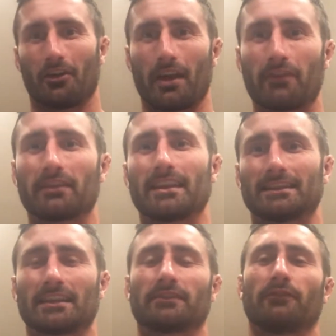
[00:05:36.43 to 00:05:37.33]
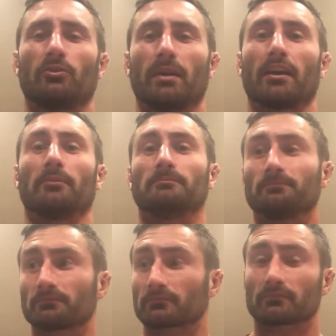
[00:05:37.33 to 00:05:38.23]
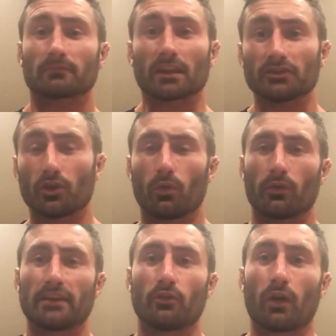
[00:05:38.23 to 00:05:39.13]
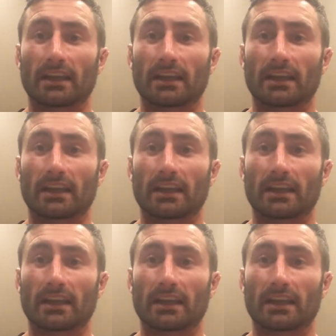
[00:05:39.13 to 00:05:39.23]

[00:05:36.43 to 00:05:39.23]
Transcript: Everything starts to feel better. So what do?